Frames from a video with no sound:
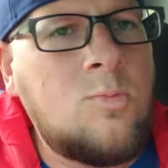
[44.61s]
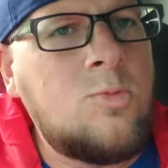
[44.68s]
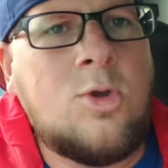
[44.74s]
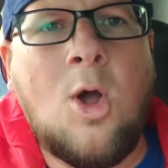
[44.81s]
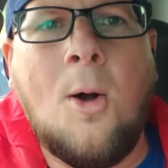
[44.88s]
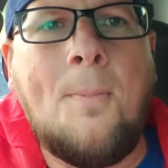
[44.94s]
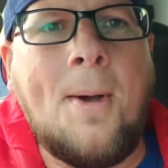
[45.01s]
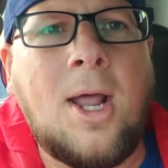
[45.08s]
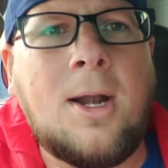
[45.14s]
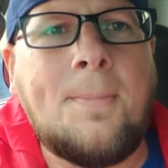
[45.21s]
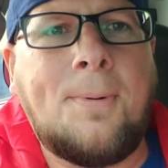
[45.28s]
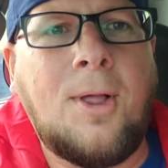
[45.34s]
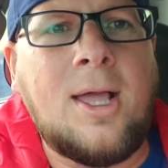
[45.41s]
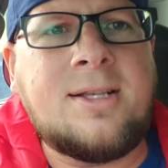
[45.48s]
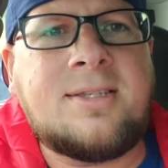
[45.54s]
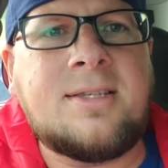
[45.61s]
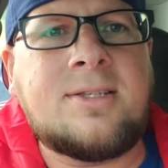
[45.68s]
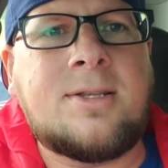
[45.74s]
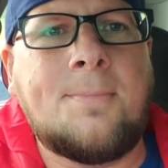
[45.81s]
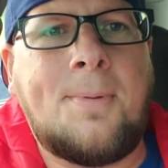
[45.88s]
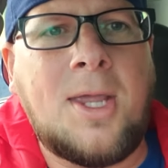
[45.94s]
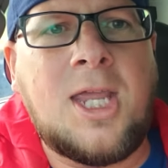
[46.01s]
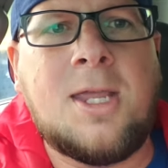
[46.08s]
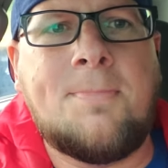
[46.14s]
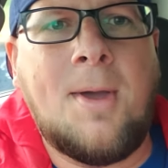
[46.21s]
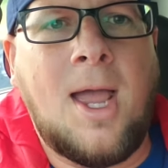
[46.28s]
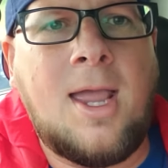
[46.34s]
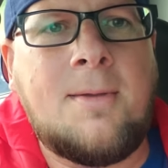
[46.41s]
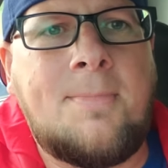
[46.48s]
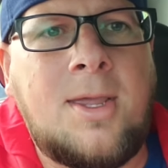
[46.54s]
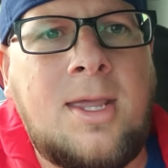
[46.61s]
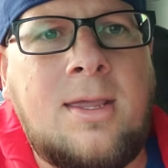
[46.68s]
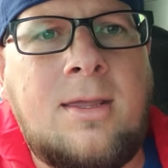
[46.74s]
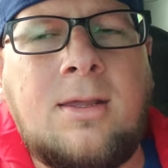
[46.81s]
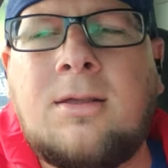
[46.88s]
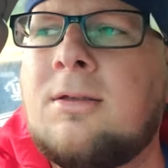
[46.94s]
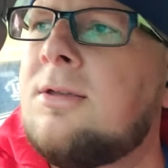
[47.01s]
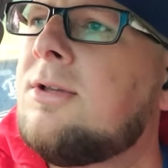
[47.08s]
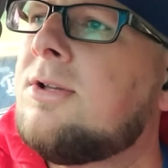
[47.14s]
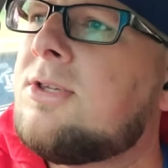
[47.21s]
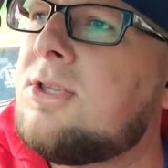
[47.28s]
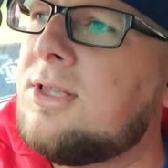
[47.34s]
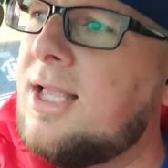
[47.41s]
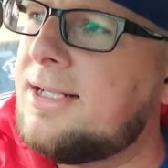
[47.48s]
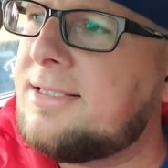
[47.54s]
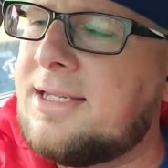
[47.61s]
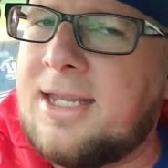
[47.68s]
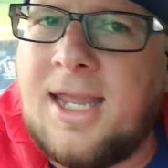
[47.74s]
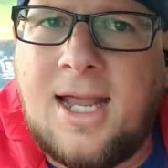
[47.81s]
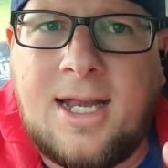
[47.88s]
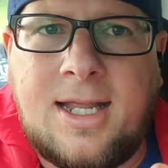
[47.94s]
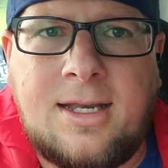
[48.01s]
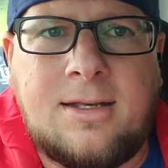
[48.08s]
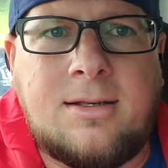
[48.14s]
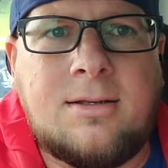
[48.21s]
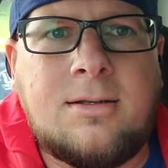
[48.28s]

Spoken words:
No better places to be, baby. So let's get it.